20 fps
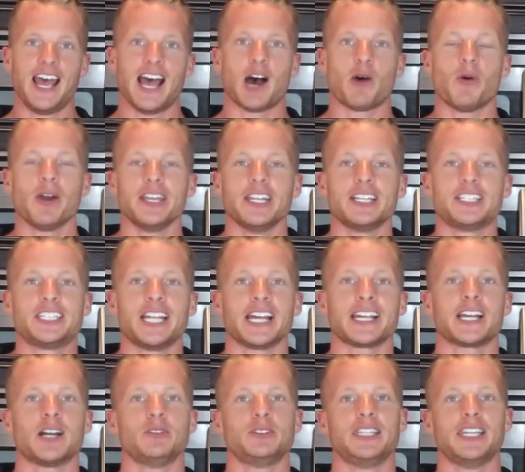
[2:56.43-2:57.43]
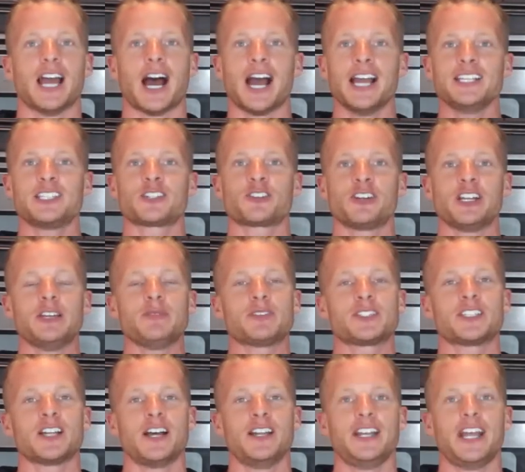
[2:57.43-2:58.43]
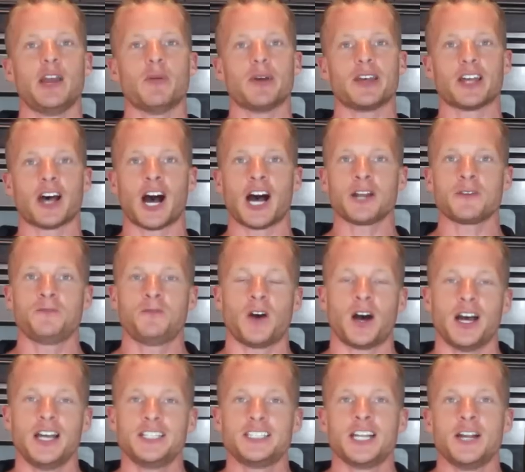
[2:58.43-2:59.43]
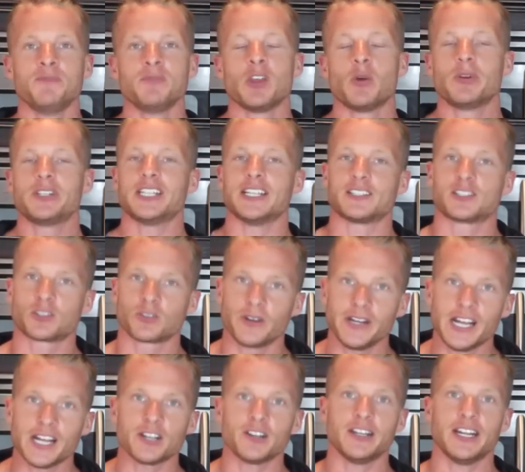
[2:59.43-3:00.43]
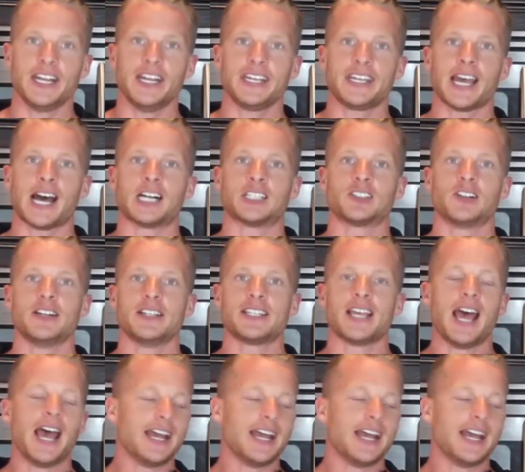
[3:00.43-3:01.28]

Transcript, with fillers: I want you to check out the ice cream sundae with hot fudge, which has 380 calories,